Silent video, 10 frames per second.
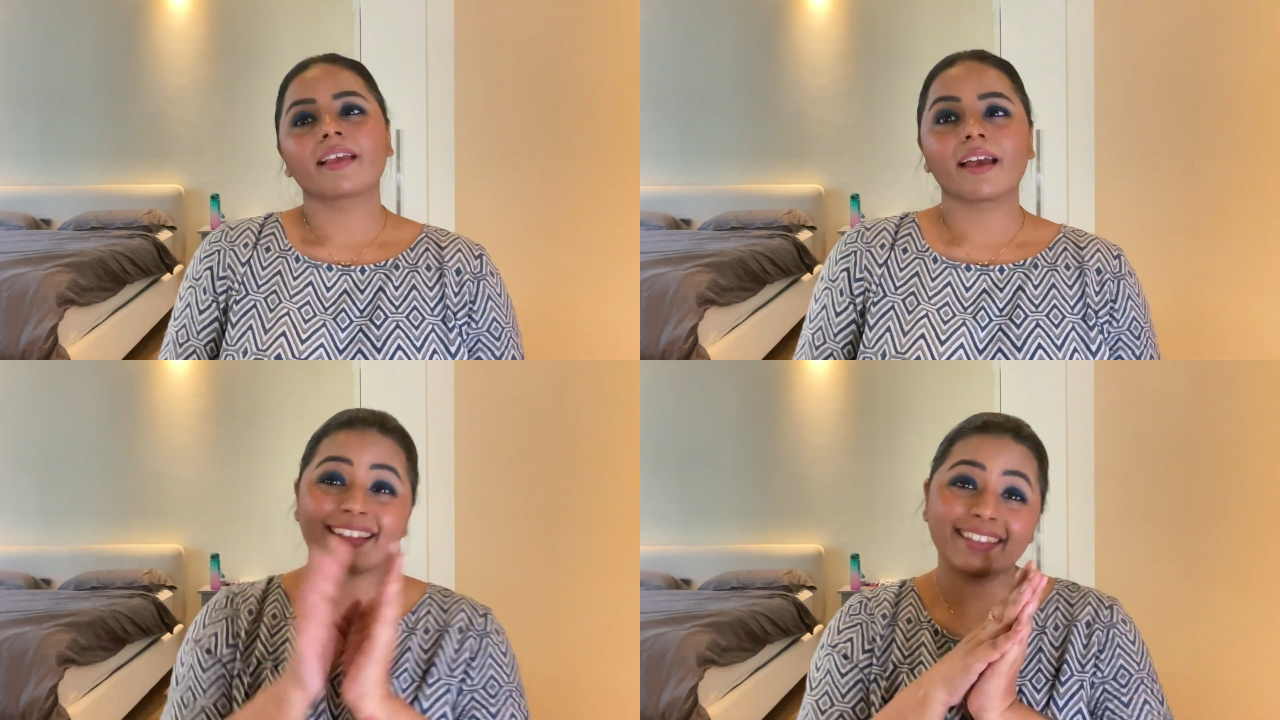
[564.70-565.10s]

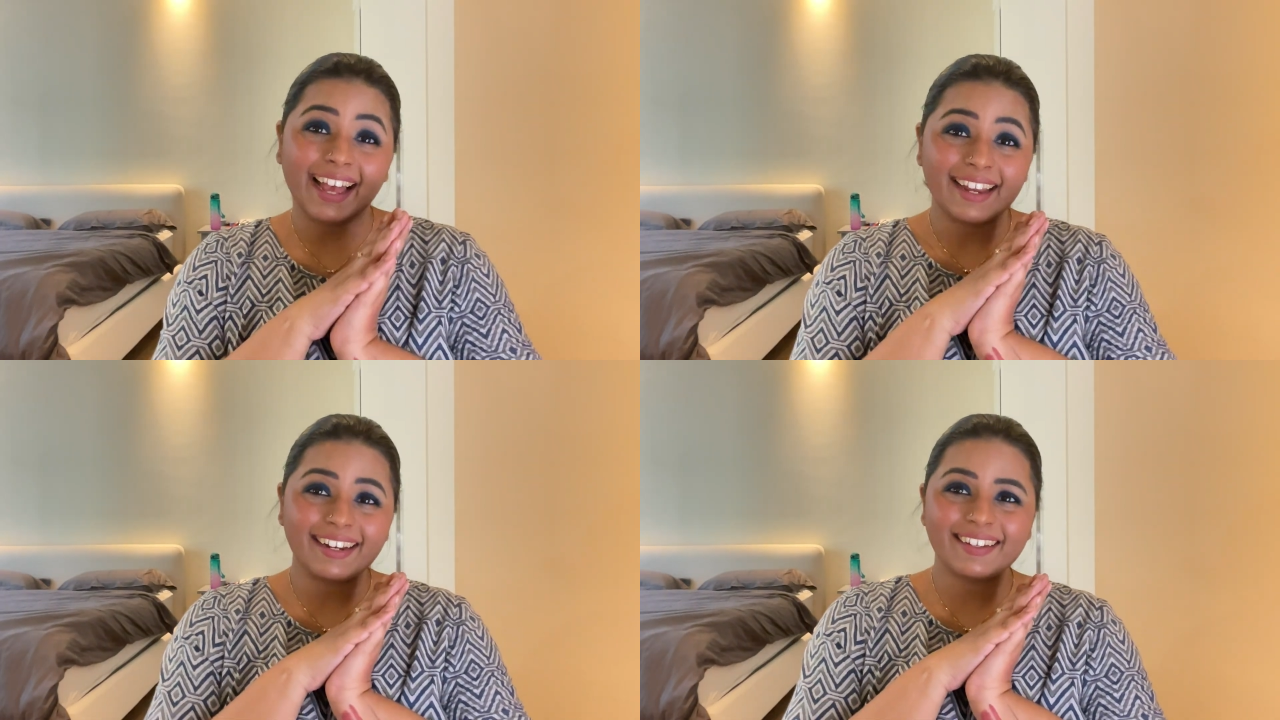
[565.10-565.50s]
And
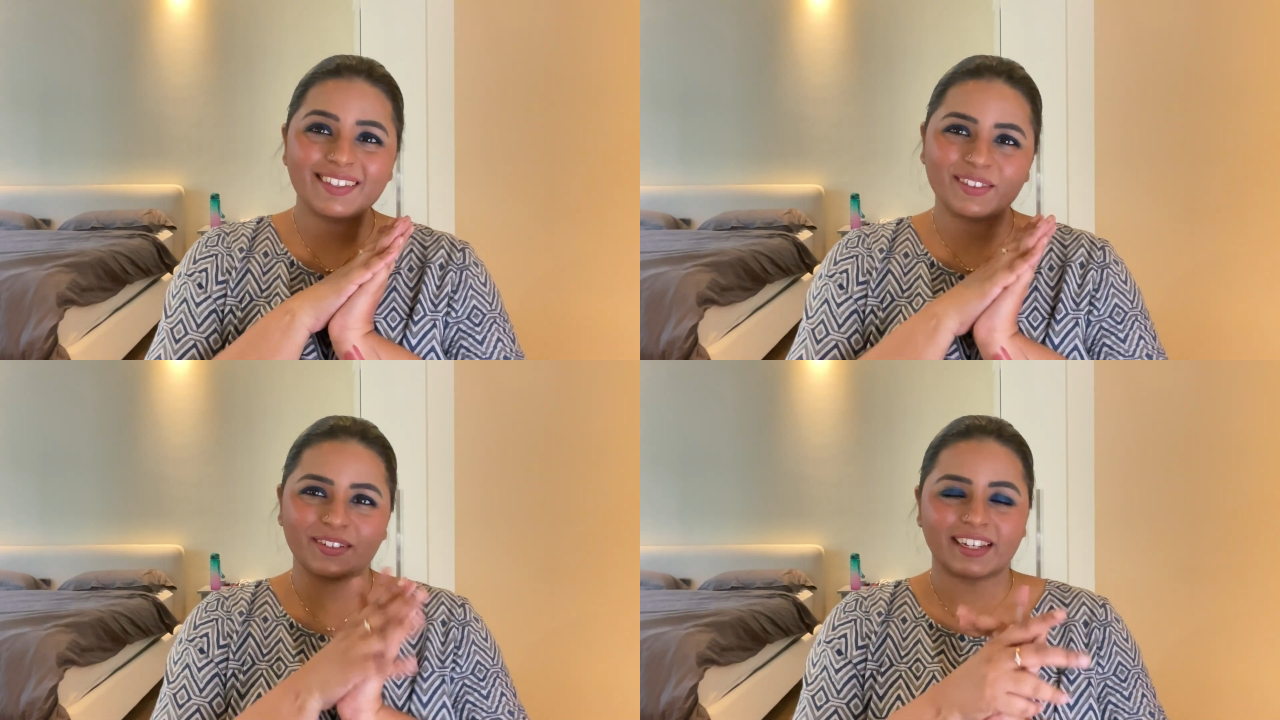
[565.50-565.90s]
that
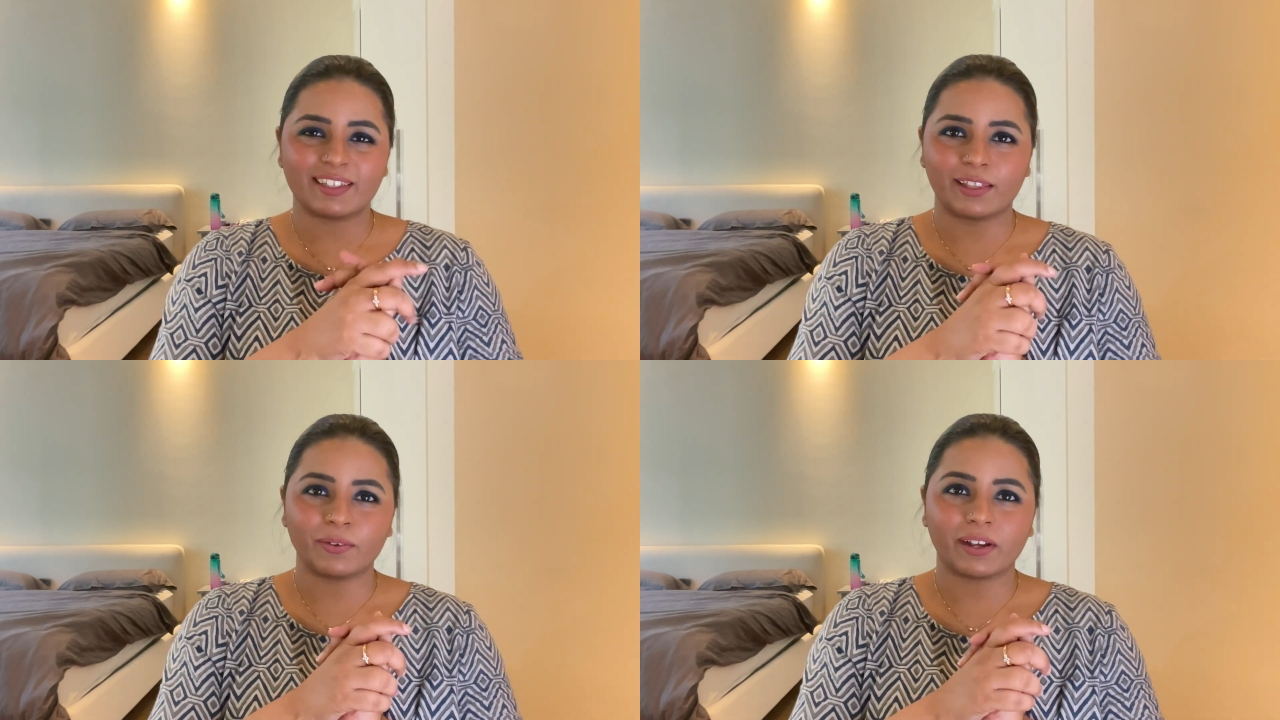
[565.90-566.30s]
is today's
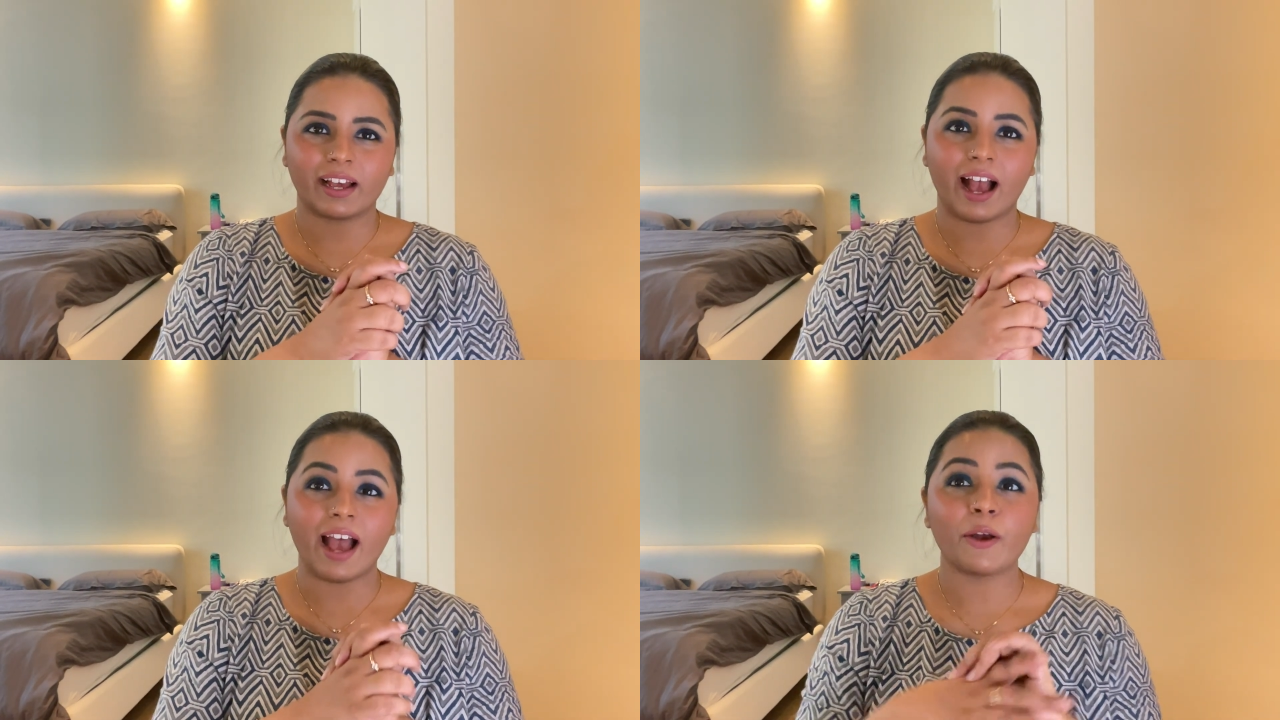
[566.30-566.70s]
look.
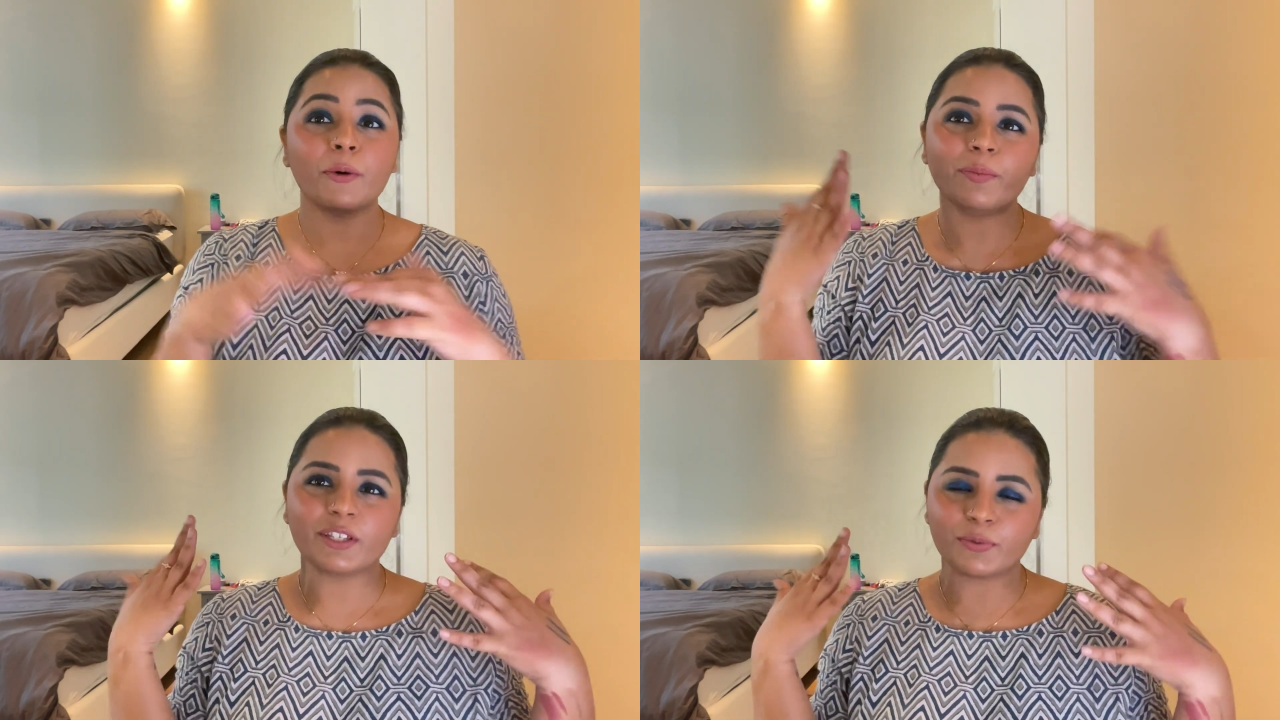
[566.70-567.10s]
I
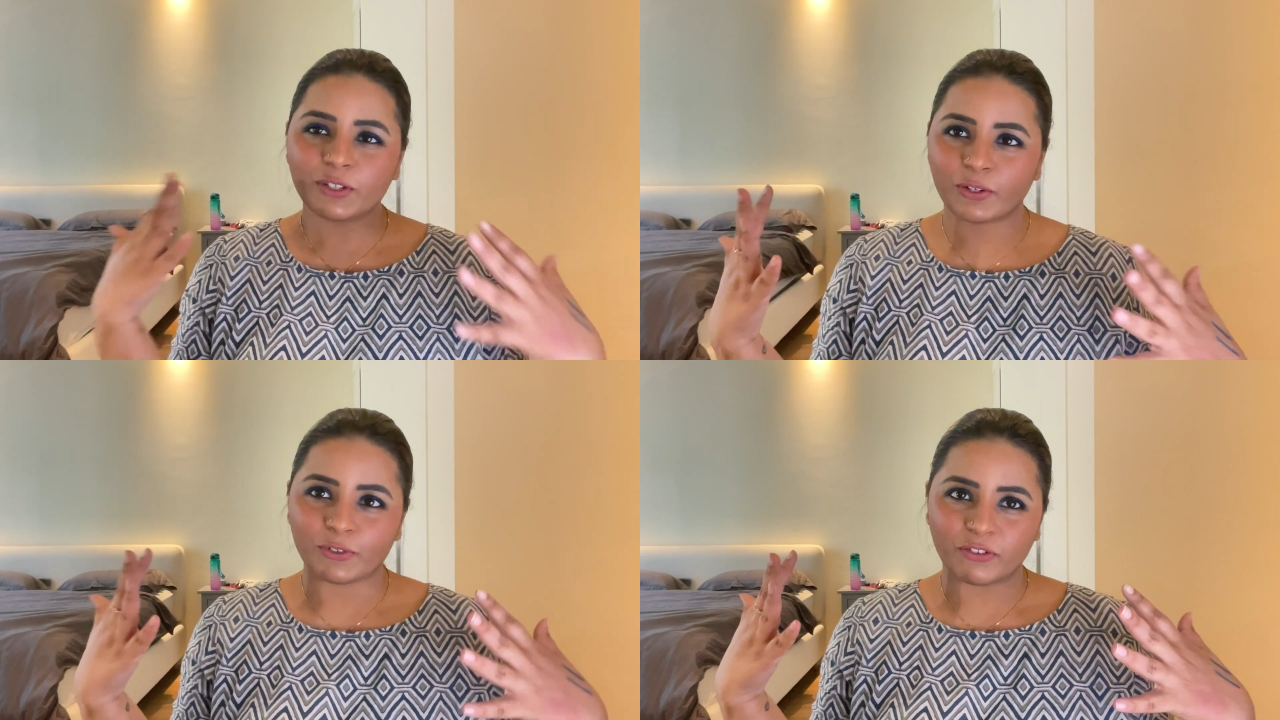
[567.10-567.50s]
hope this
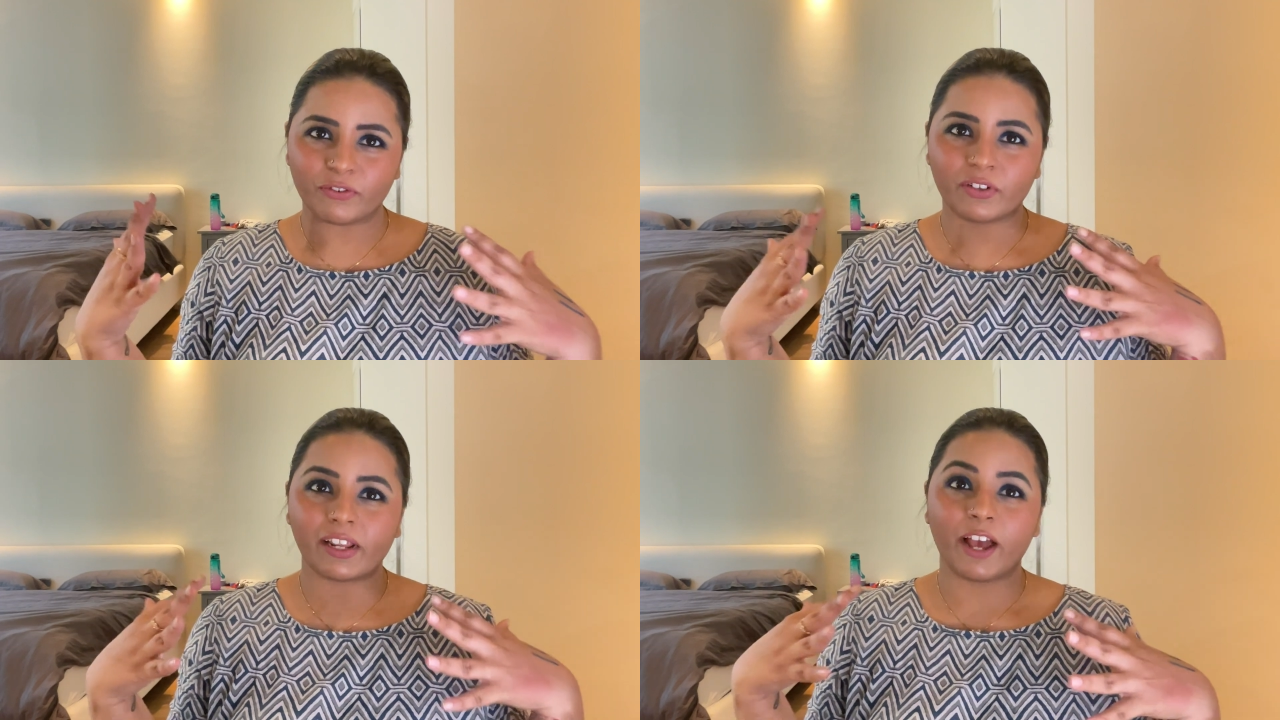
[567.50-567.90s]
was
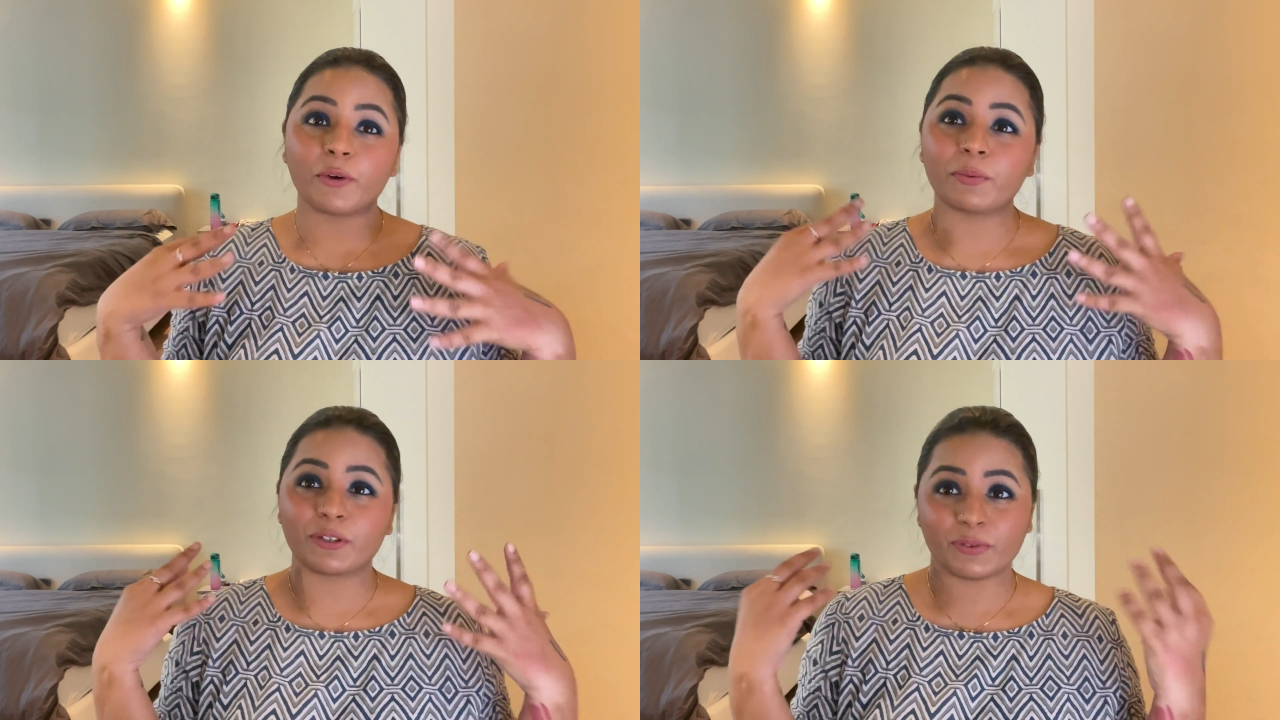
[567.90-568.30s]
useful. I
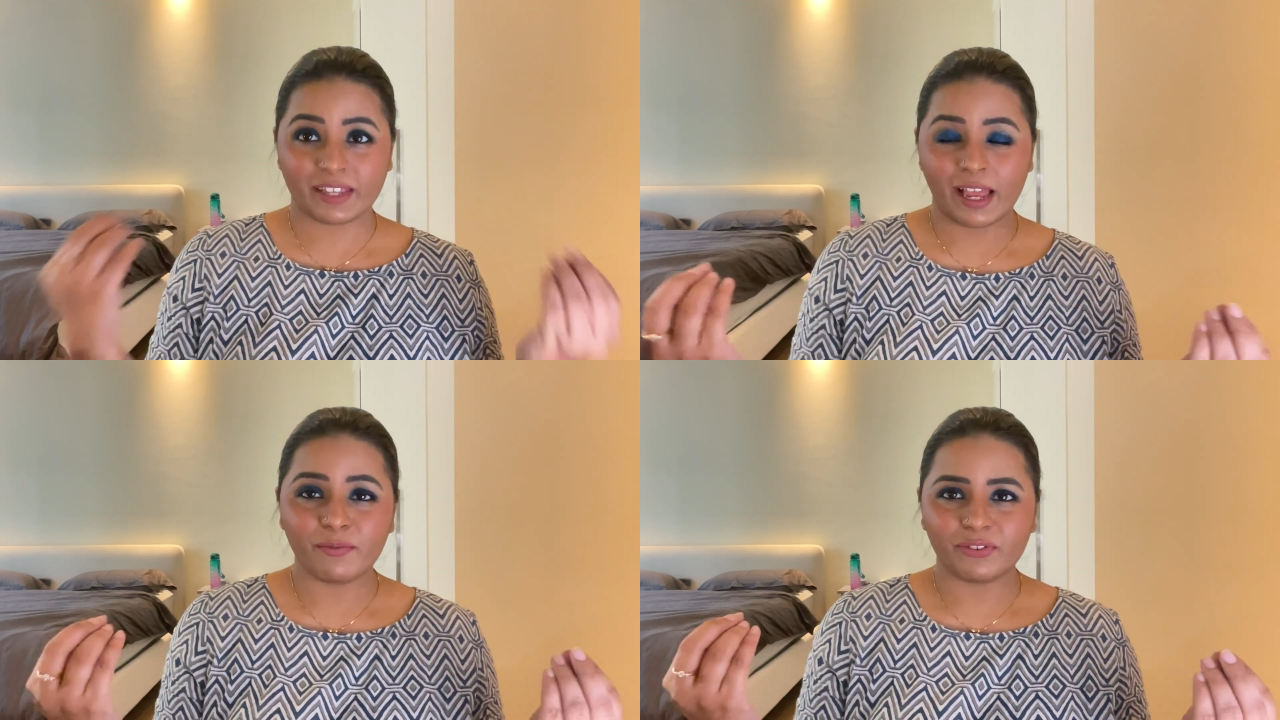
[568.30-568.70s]
hope this was
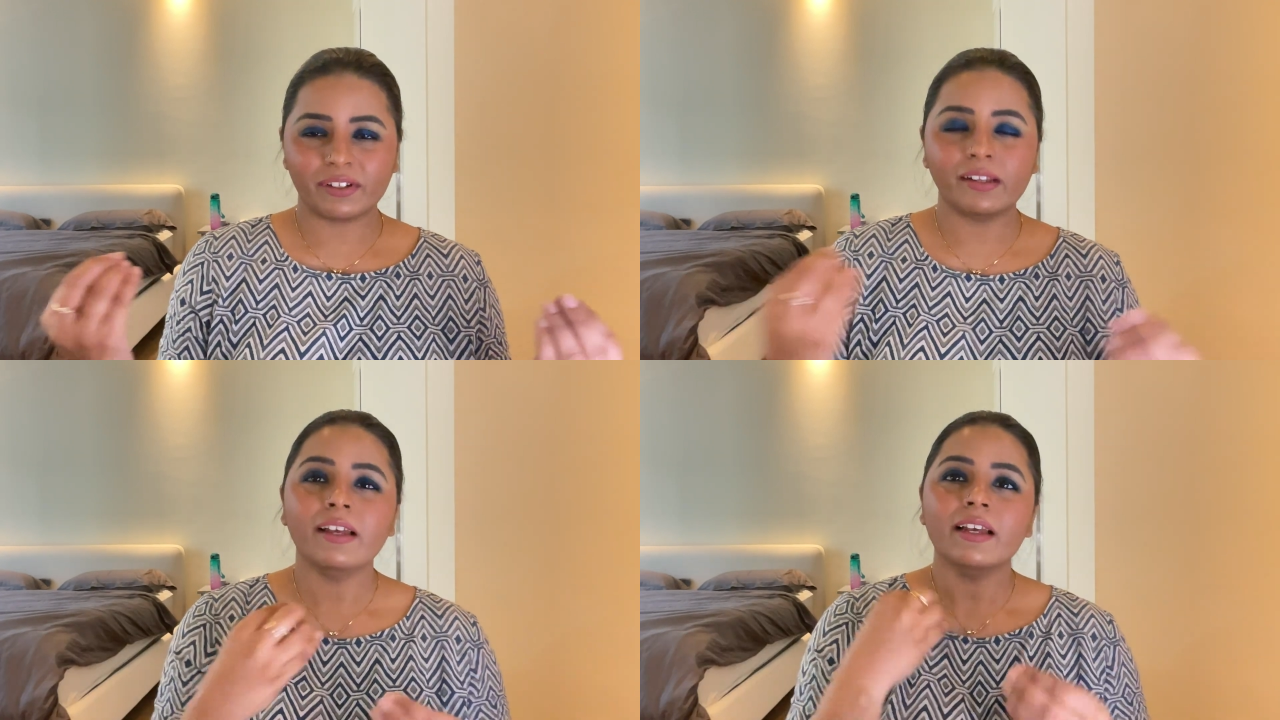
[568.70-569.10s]
helpful.